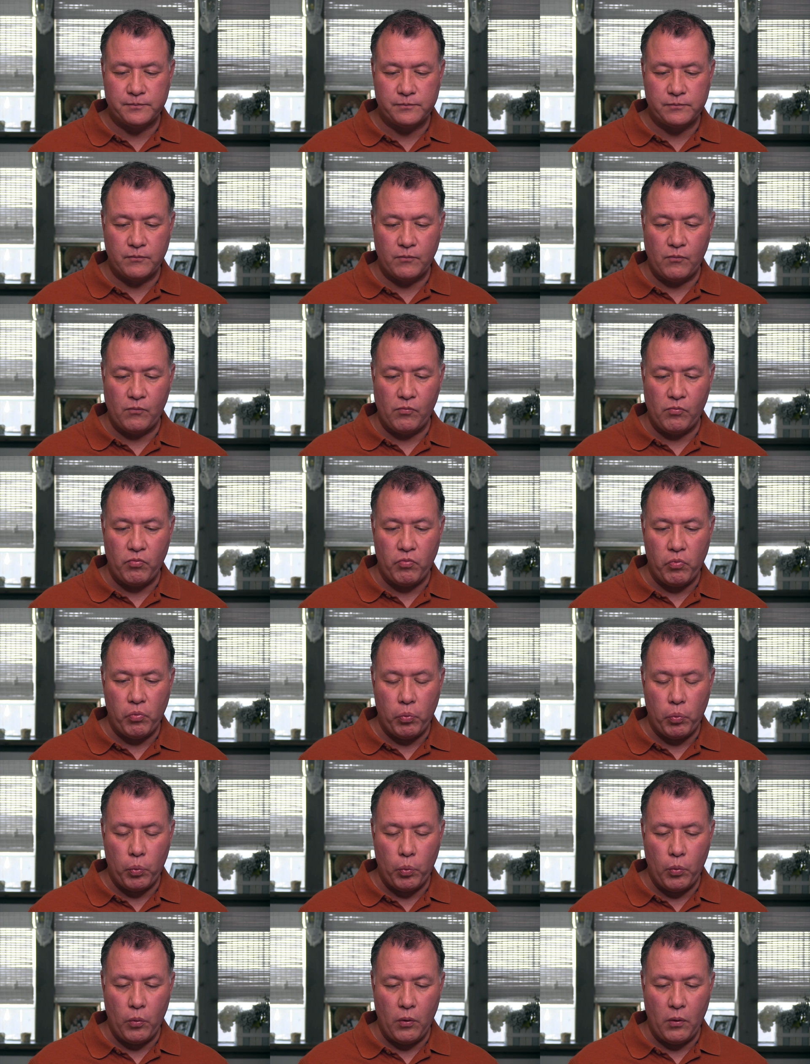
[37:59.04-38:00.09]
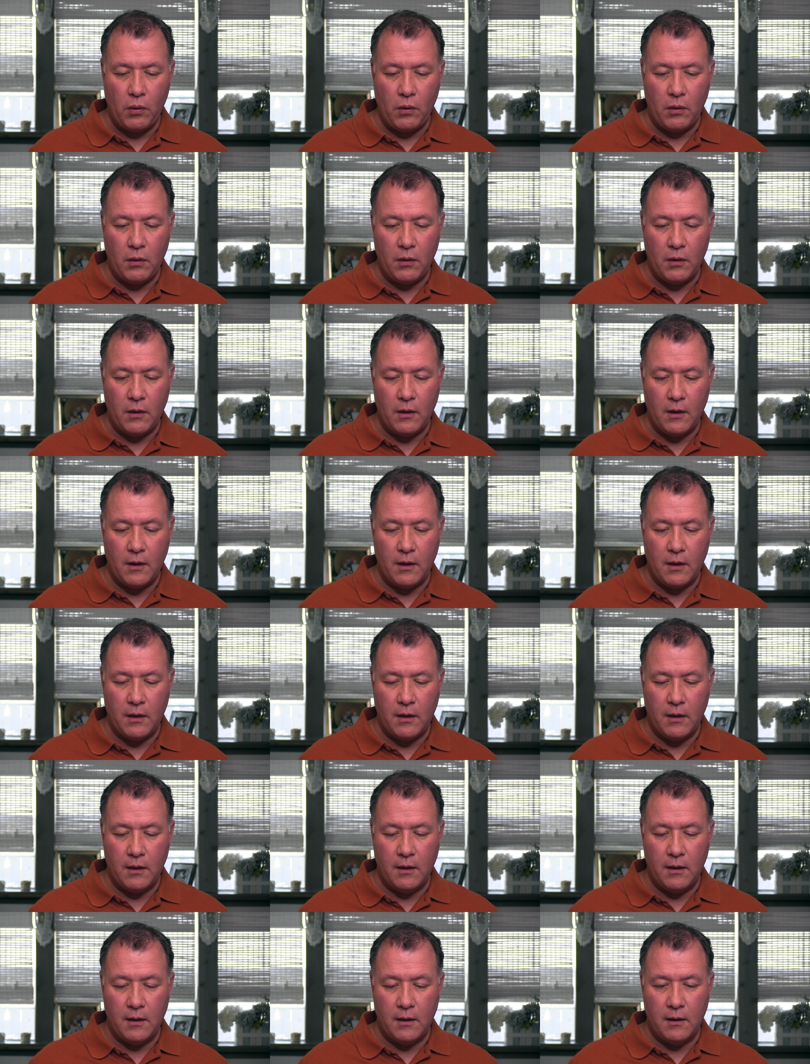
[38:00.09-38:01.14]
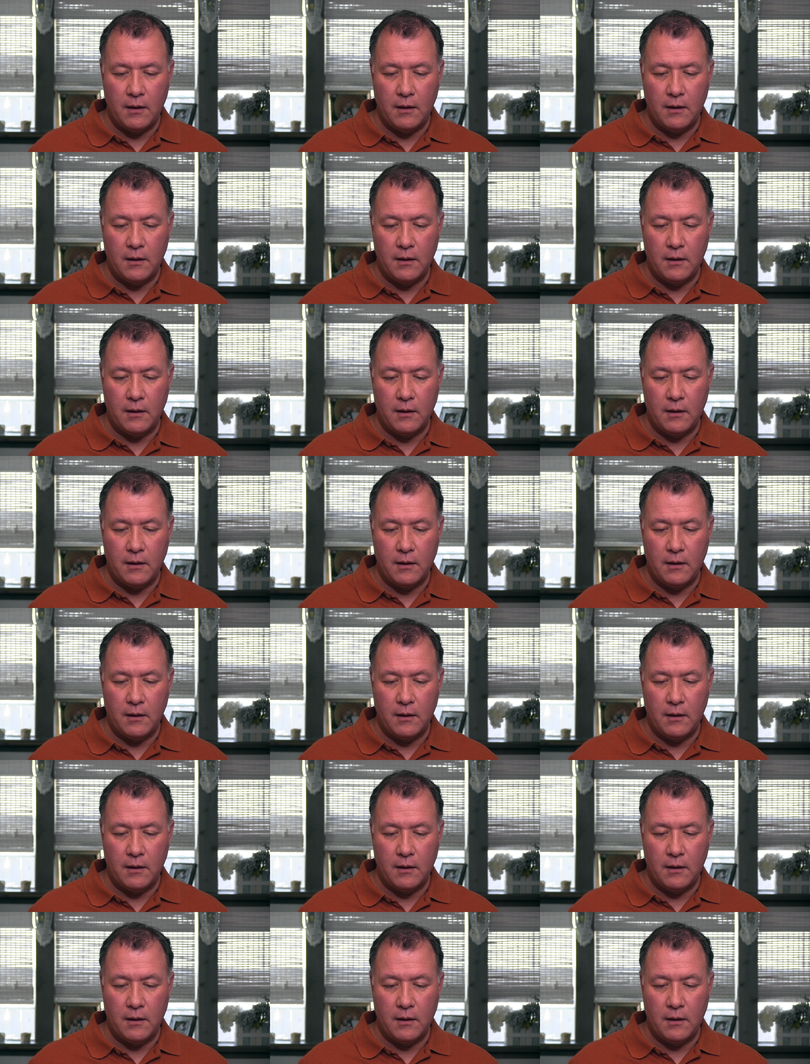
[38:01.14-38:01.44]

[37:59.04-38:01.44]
[no speech]